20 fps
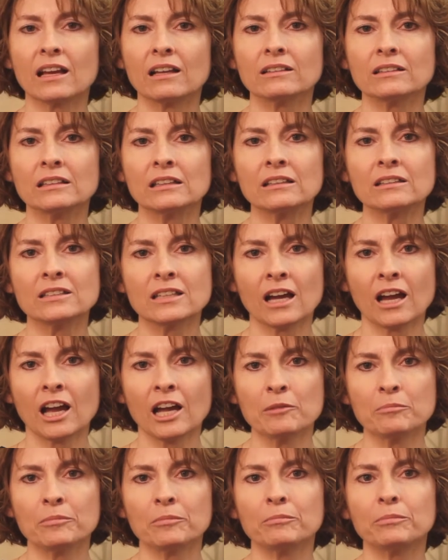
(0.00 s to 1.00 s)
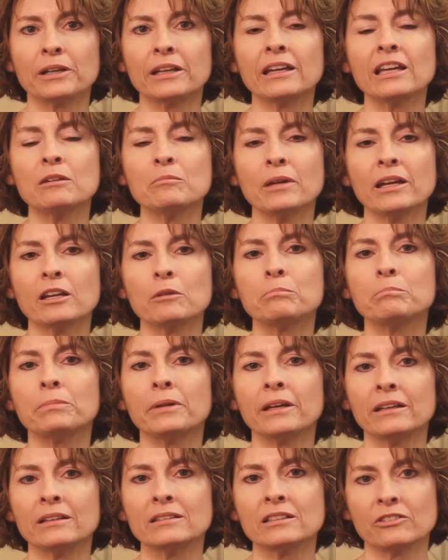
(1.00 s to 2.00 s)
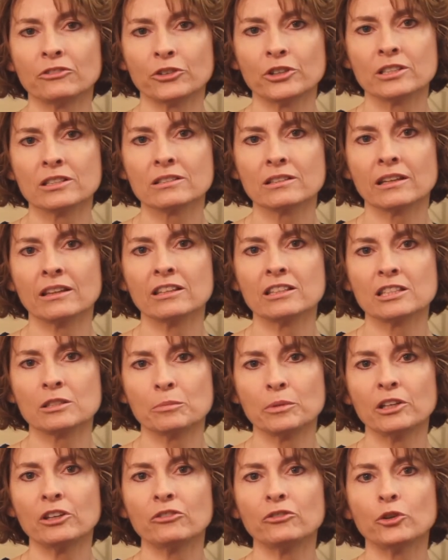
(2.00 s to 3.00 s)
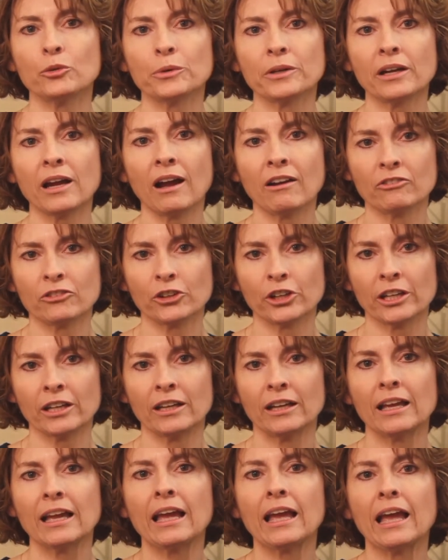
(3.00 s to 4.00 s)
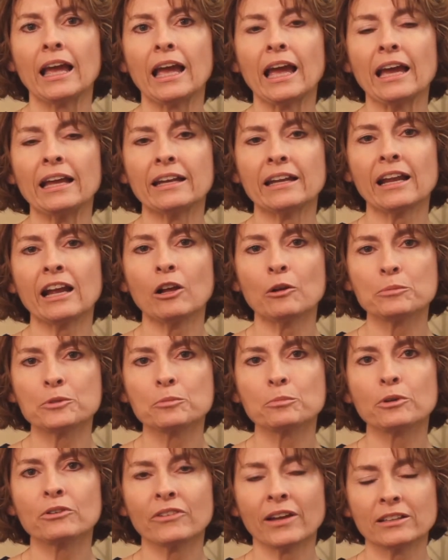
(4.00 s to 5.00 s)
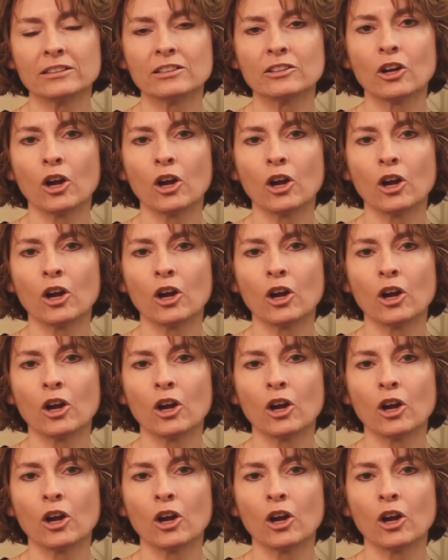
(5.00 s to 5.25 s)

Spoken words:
a little time, but it can make a big difference in the speed of your recovery, and it helps prevent